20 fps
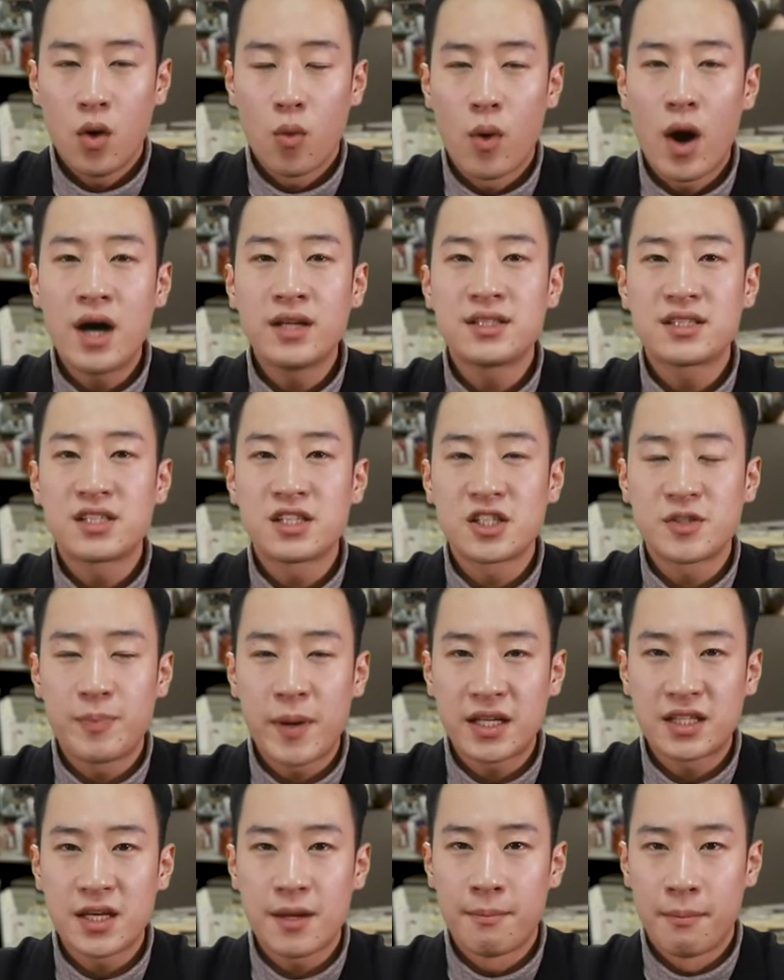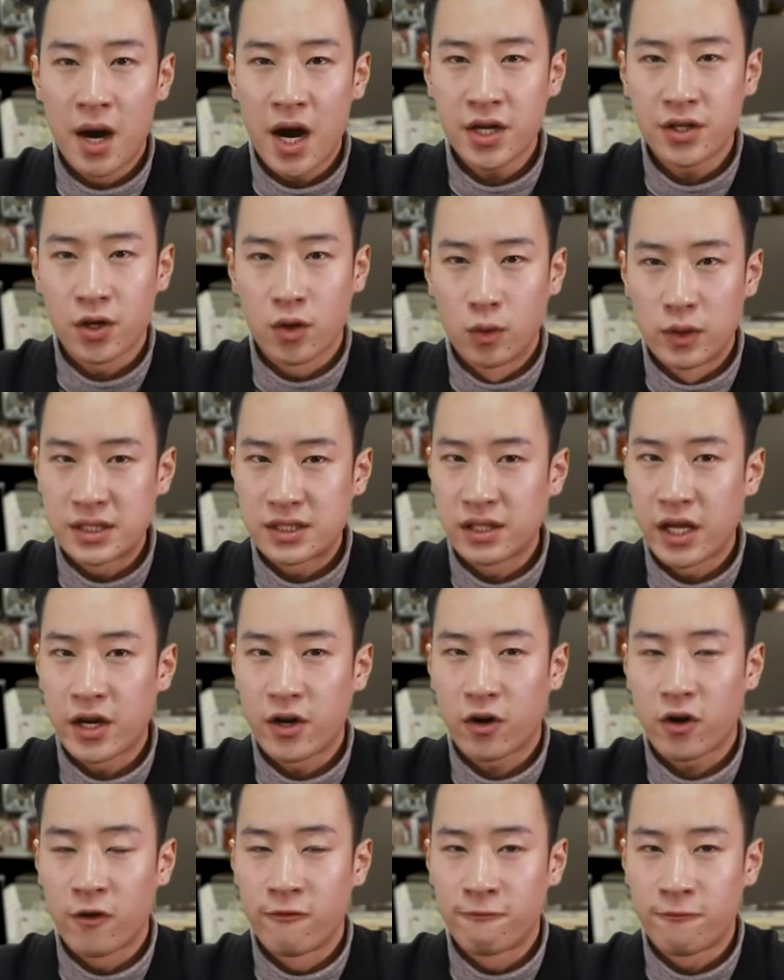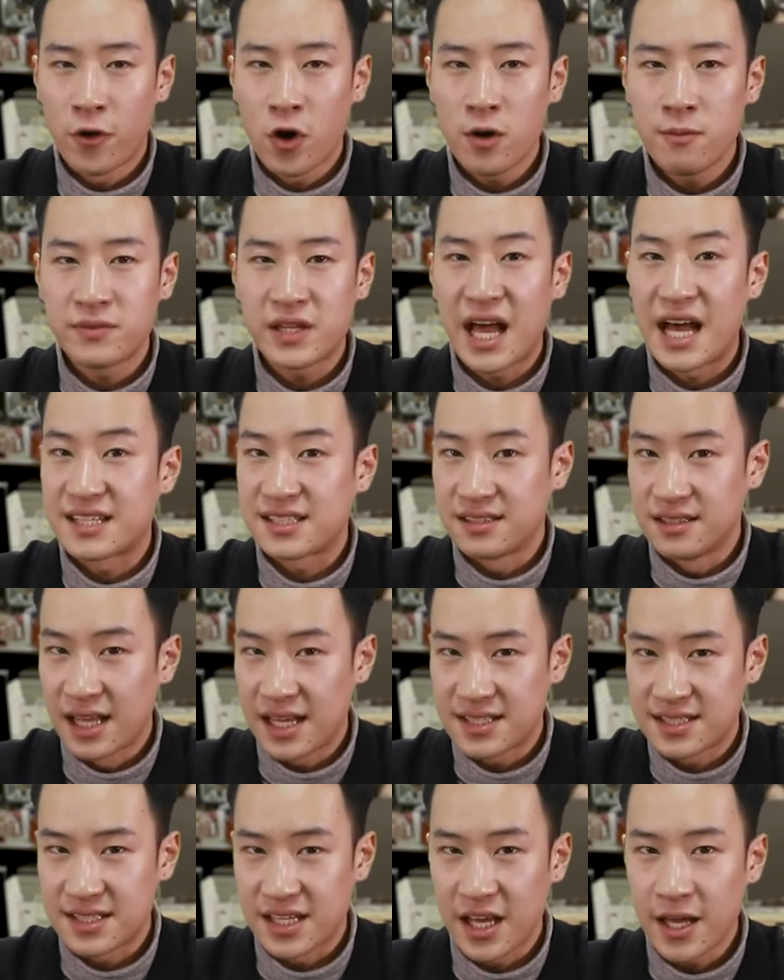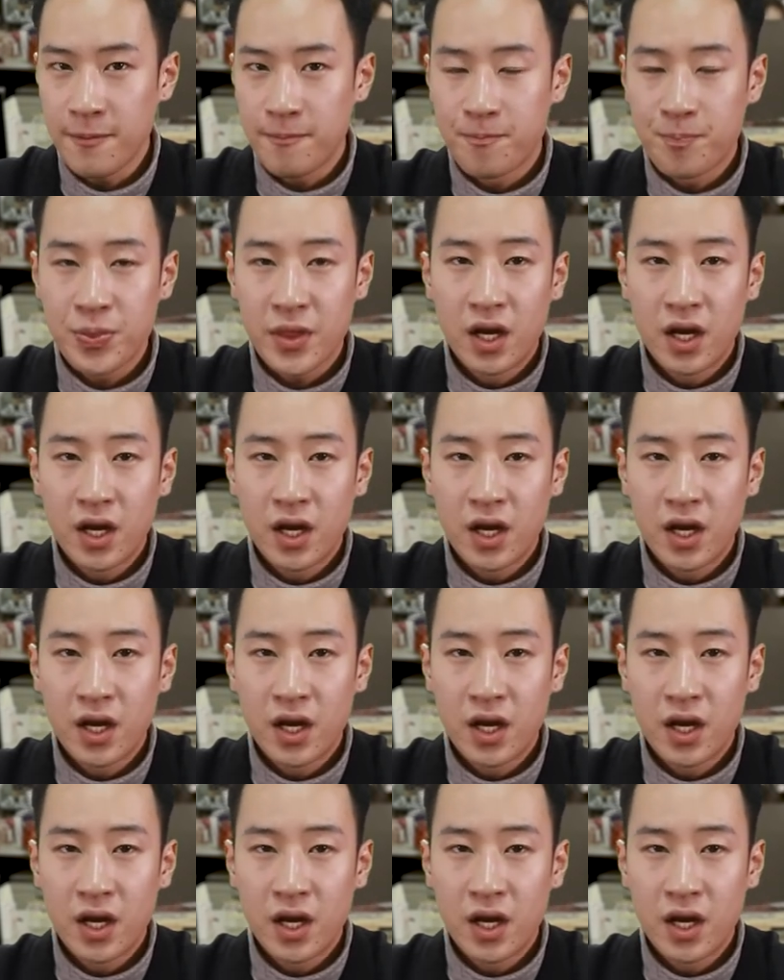While the suspected miner was later confirmed as Lindsay,